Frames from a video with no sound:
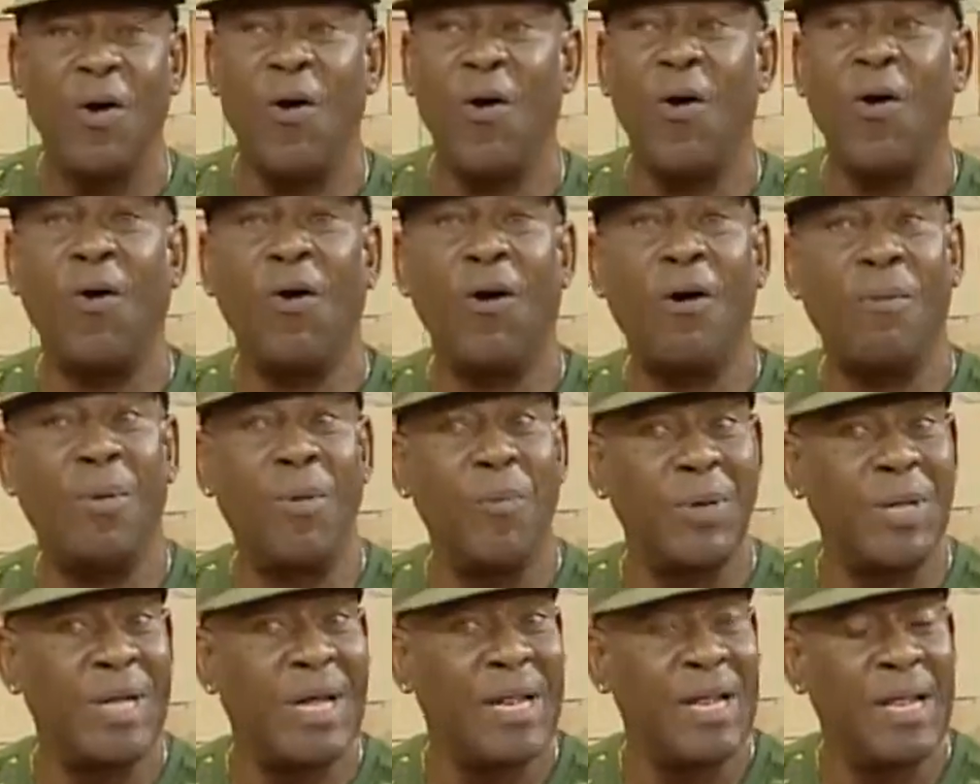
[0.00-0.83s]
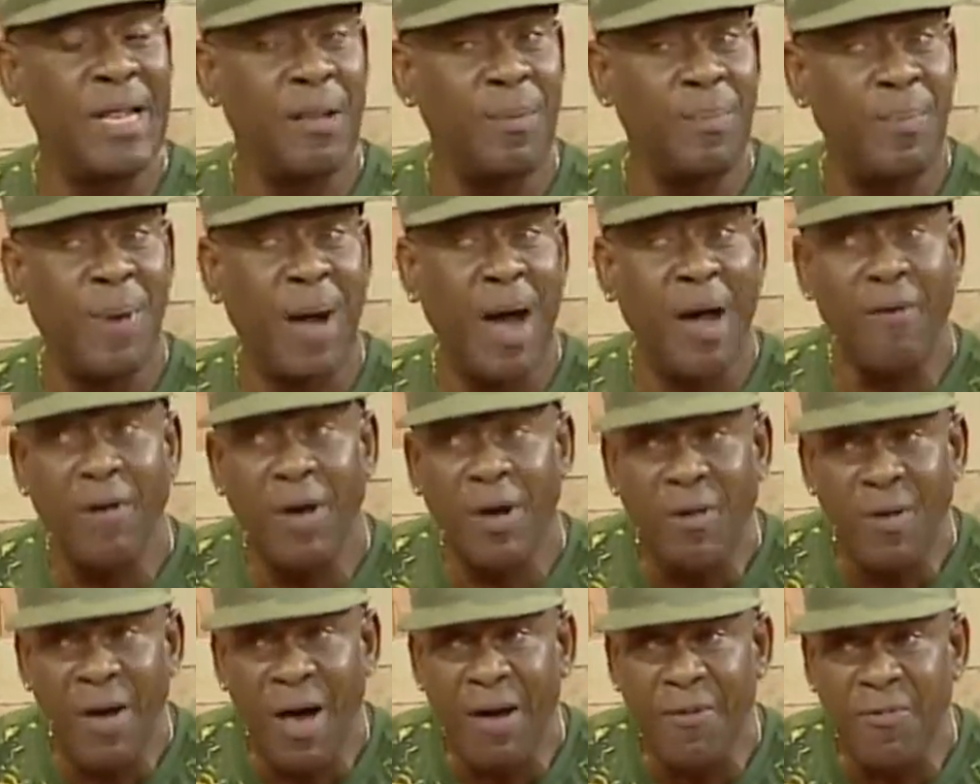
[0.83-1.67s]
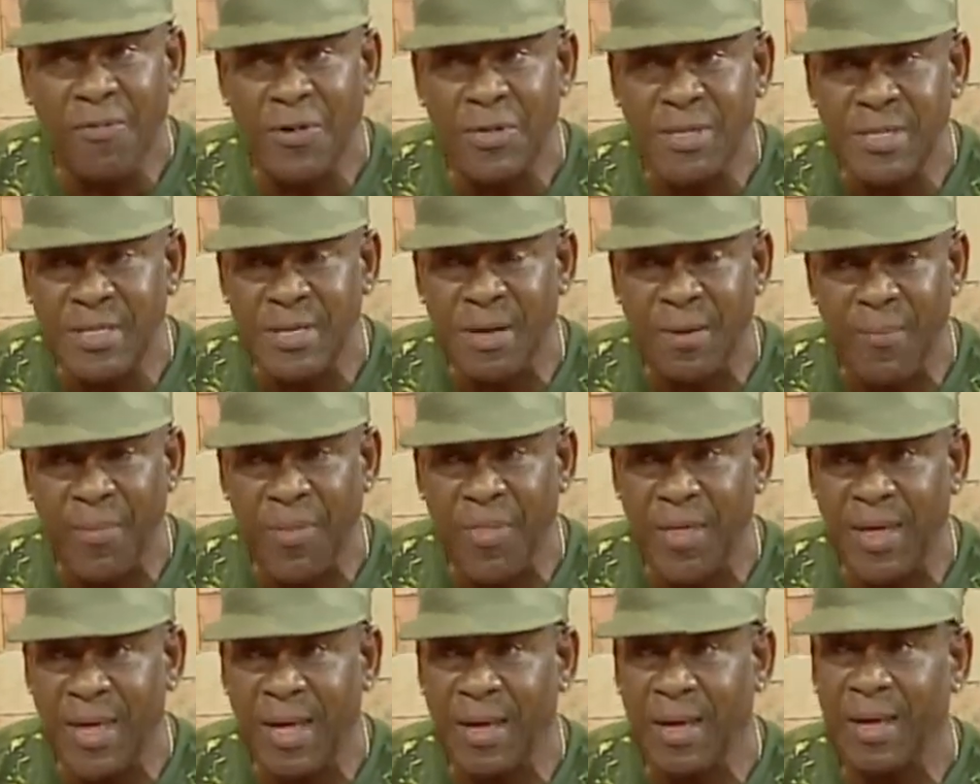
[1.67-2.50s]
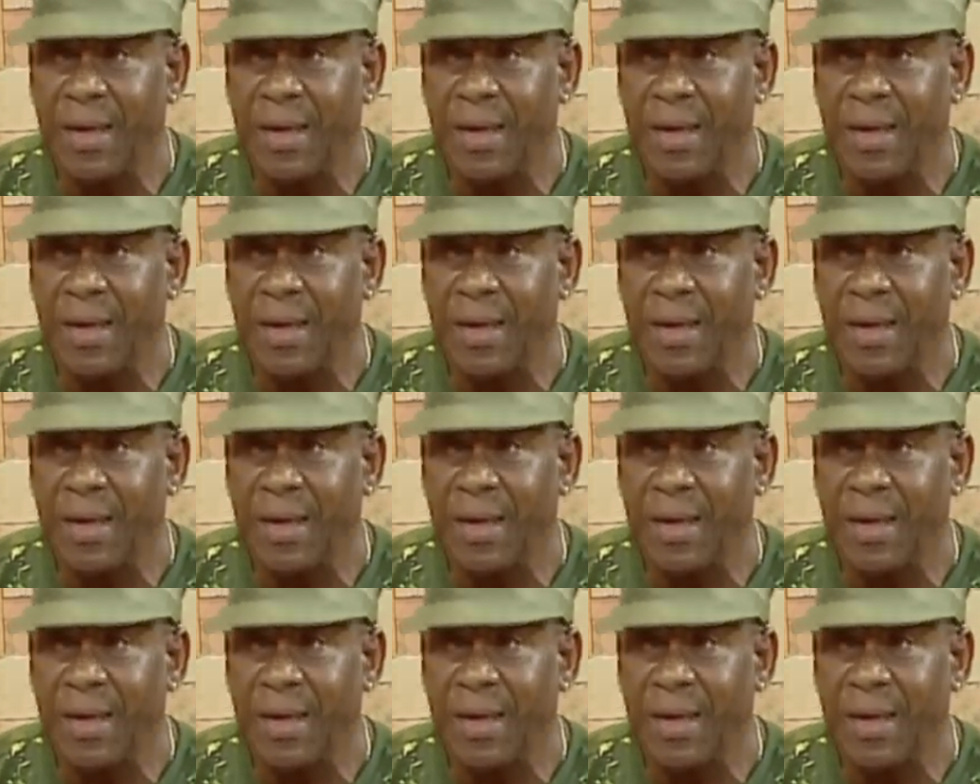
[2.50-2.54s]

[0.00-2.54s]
or come up with a little paragraph or something mm